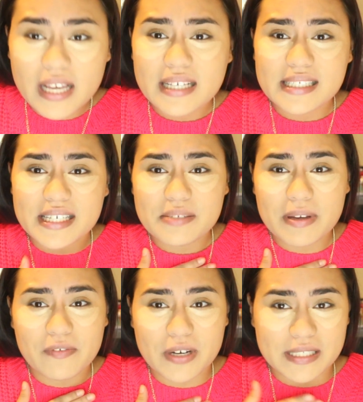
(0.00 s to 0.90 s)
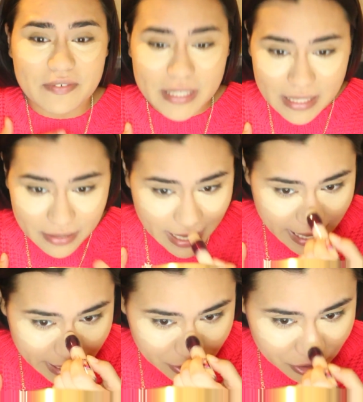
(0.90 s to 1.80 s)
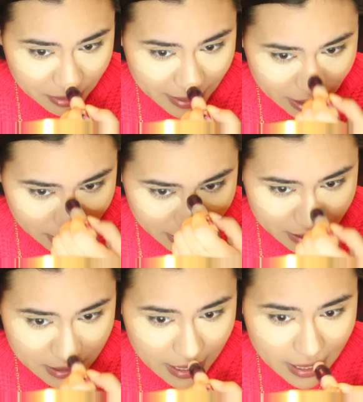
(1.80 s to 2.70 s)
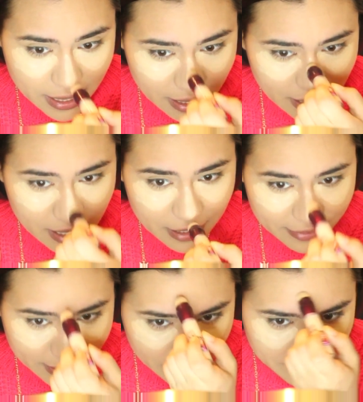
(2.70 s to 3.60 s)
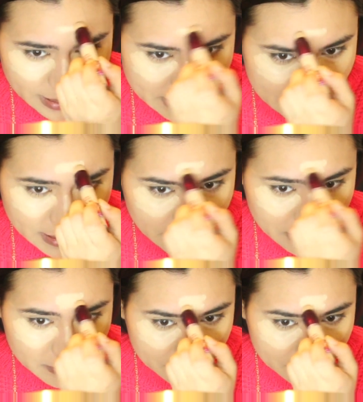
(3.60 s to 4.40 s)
Excuse my voice if I sound extra manly today. I feel like I'm getting sick.